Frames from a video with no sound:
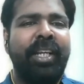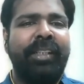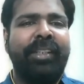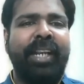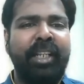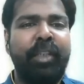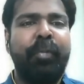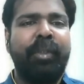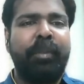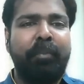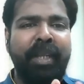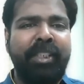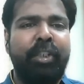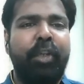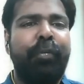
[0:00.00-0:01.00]
that is with
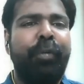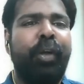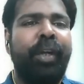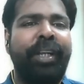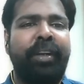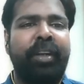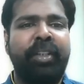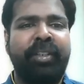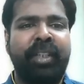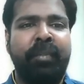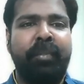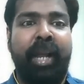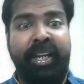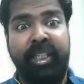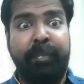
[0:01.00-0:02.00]
best of your interest
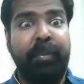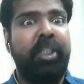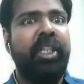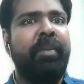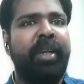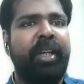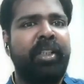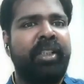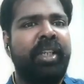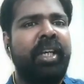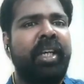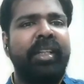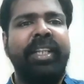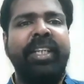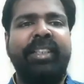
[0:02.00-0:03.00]
in mind, especially because
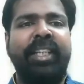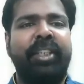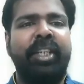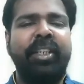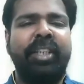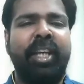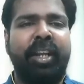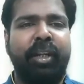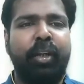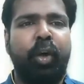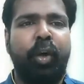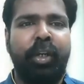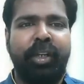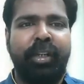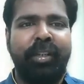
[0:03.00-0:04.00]
these sessions are
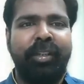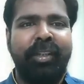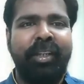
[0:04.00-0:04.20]
recorded.